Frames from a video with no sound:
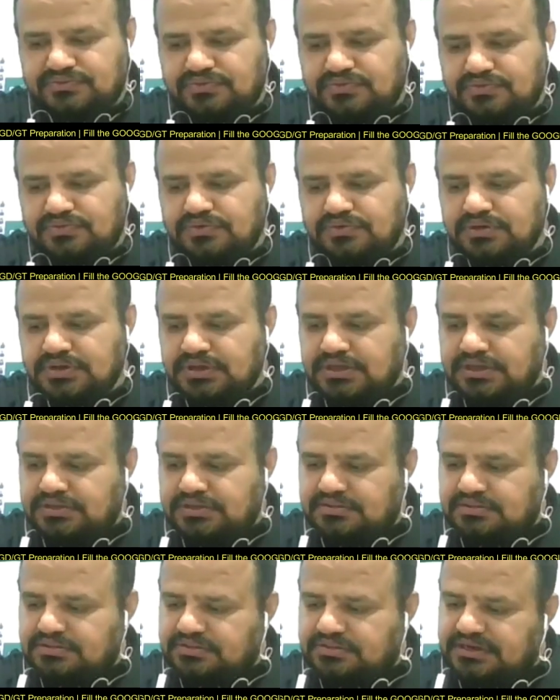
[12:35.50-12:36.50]
So
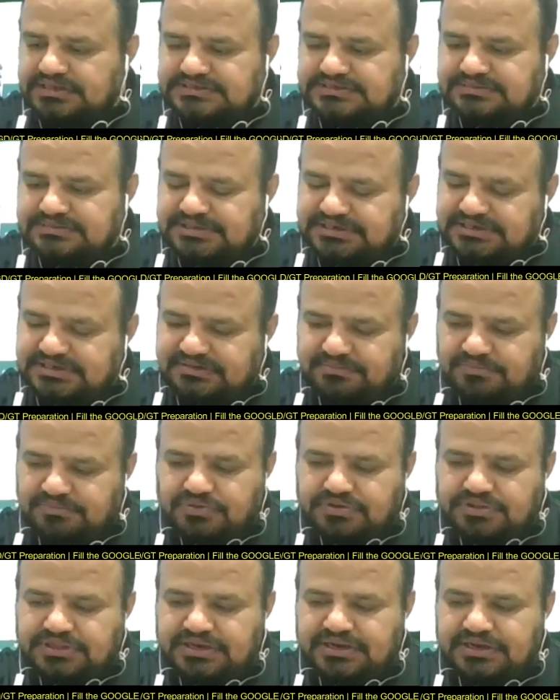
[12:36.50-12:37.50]
three subject is
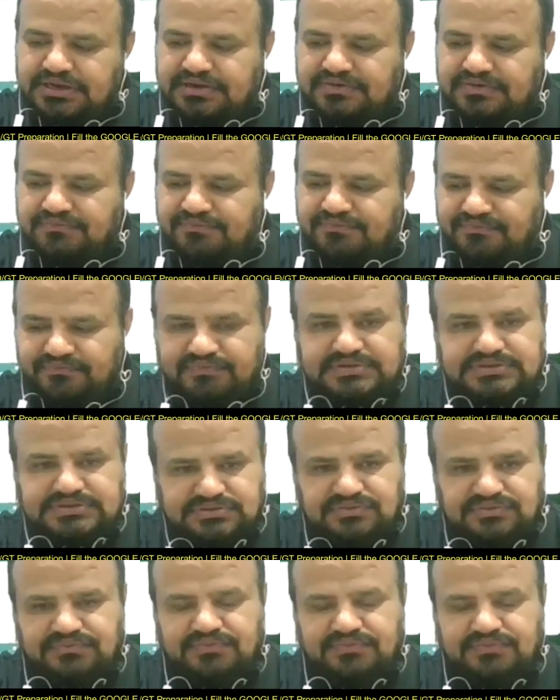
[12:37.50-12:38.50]
more than enough.
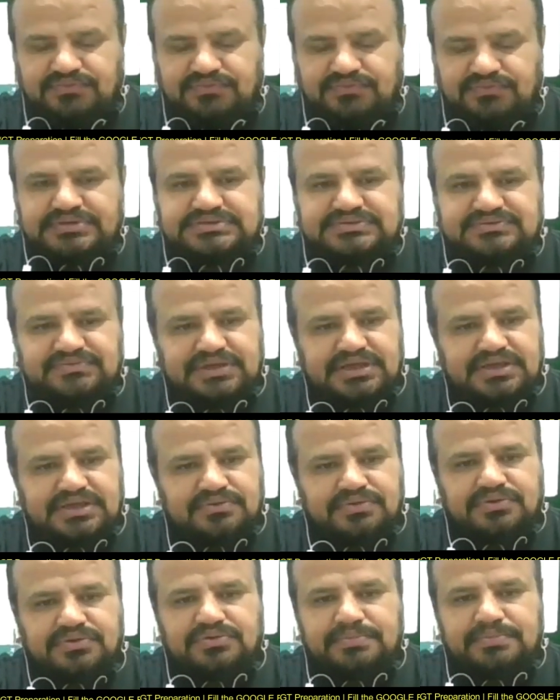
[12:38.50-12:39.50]
First of all, first we are
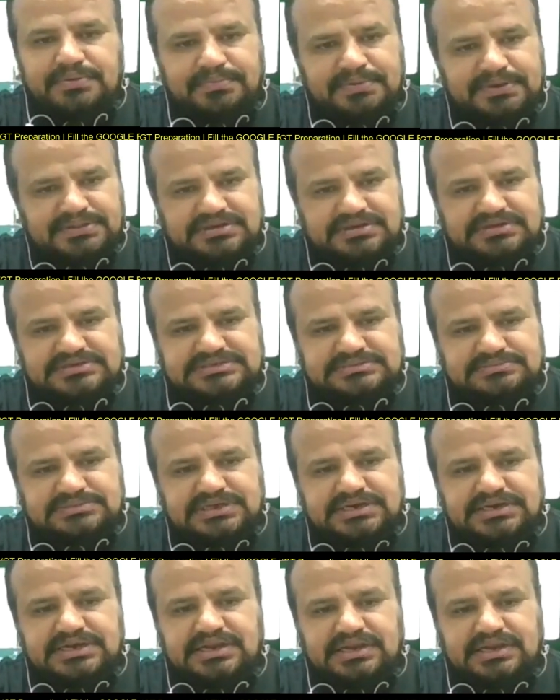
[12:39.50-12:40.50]
going to prepare three
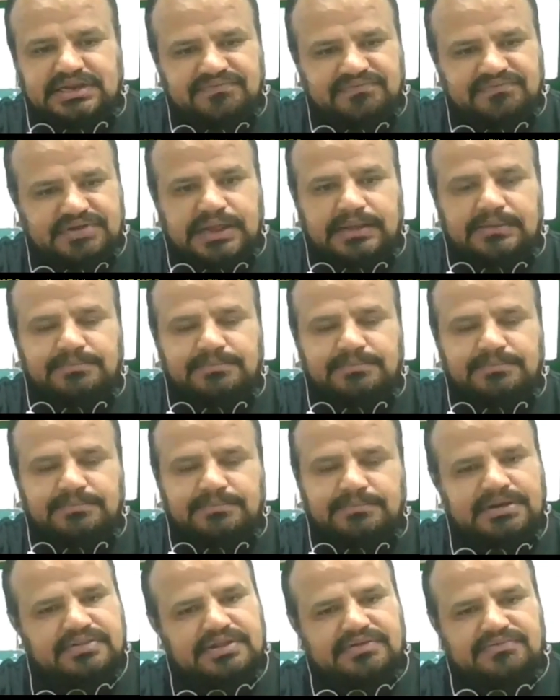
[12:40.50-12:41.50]
subjects, and if time
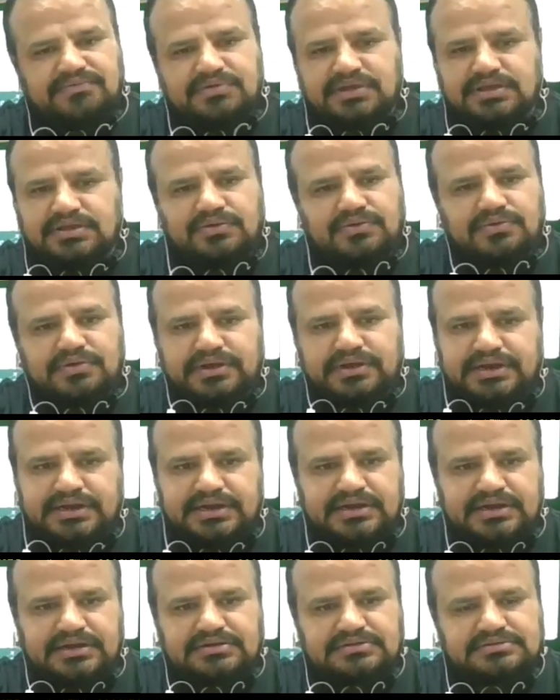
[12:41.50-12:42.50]
permit, then we go
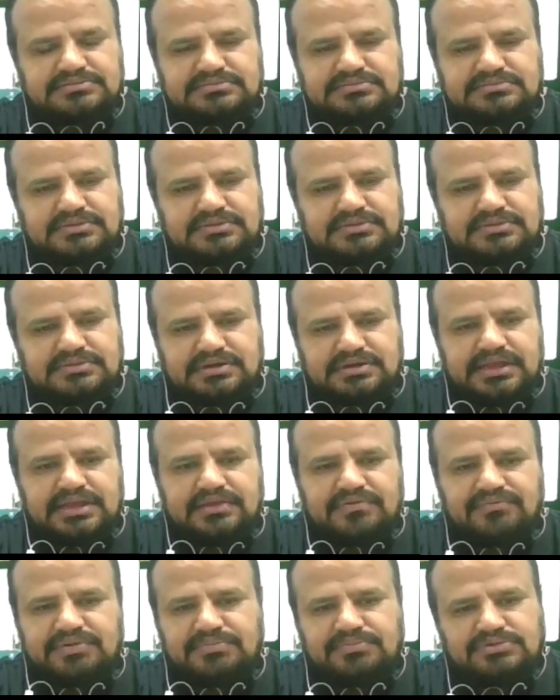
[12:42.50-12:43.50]
ahead and
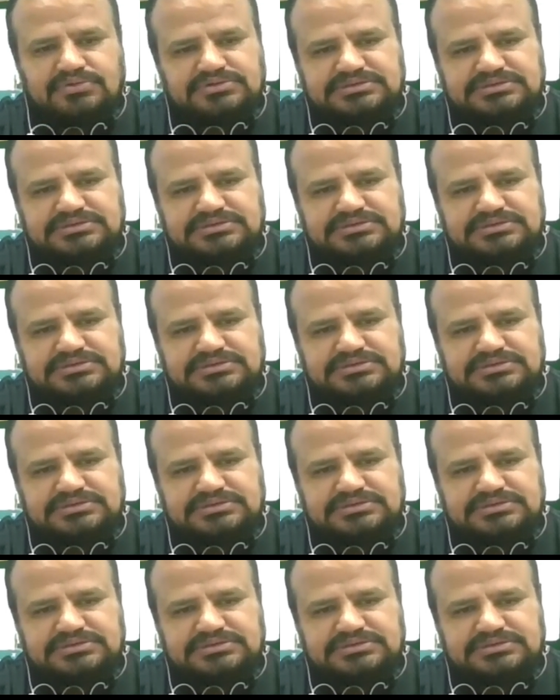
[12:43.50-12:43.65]
take one.